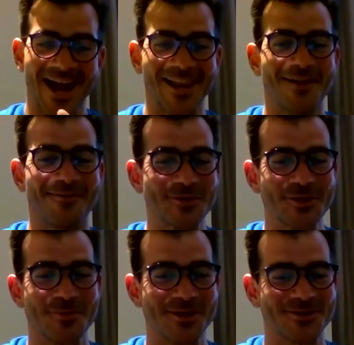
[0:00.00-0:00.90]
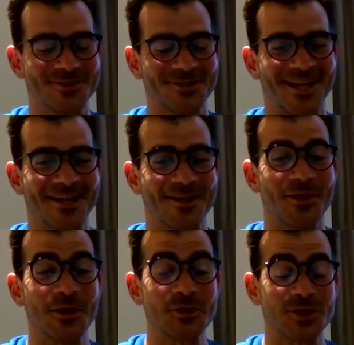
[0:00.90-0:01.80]
I love you so much, Nick, and
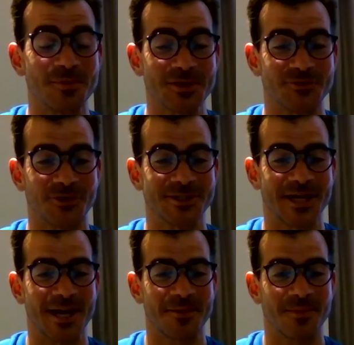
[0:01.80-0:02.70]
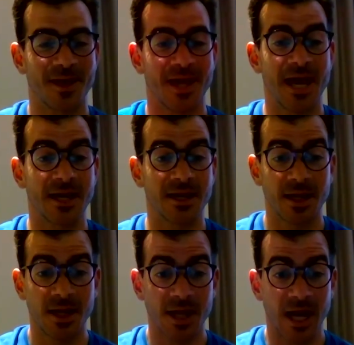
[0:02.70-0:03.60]
thank you so much for your time.
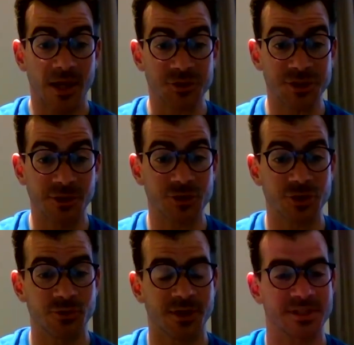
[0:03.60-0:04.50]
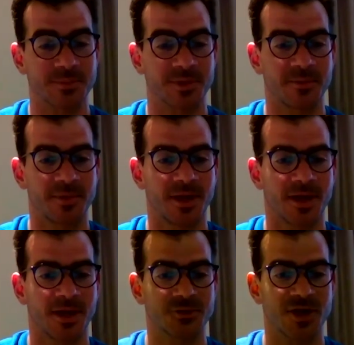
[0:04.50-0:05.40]
And I'll see you soon because I'm going to be
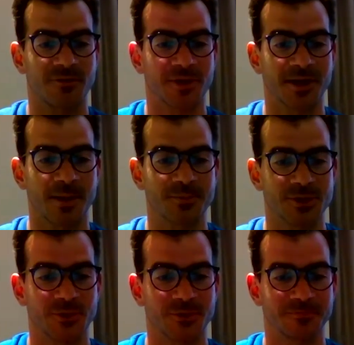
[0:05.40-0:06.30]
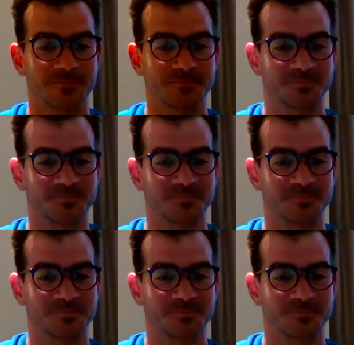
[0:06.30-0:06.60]
traveling up soon.